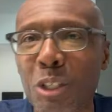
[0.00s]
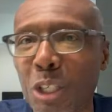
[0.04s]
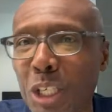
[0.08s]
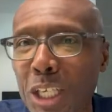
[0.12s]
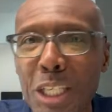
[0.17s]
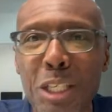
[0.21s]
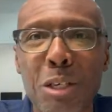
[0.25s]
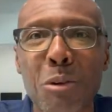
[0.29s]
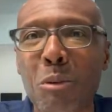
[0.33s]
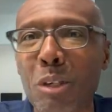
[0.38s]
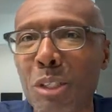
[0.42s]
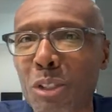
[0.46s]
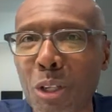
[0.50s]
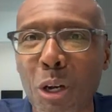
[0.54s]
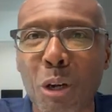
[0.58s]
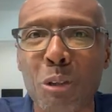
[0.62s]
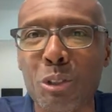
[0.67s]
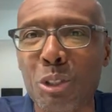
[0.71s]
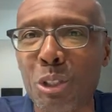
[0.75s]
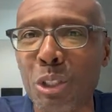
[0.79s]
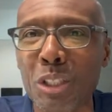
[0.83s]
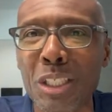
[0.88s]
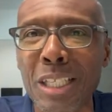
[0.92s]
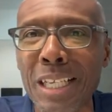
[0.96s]
you're getting the
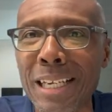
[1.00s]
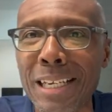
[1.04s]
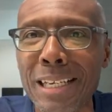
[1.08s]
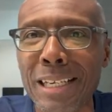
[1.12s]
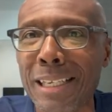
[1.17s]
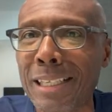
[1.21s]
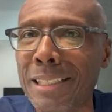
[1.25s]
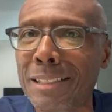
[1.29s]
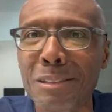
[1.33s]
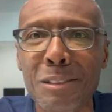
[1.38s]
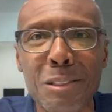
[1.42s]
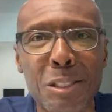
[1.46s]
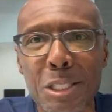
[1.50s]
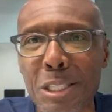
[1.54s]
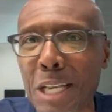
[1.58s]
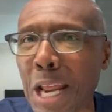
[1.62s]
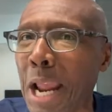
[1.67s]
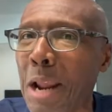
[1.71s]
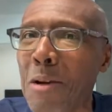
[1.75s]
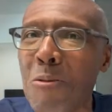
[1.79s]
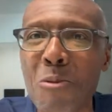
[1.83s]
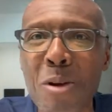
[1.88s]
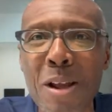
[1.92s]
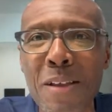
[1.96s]
results you need,
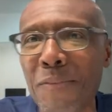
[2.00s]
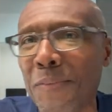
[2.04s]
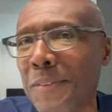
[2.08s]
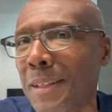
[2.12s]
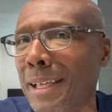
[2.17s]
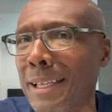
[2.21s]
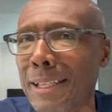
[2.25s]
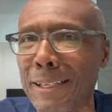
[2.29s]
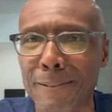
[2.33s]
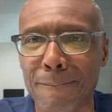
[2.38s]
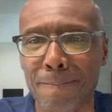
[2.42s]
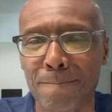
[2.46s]
stay with it.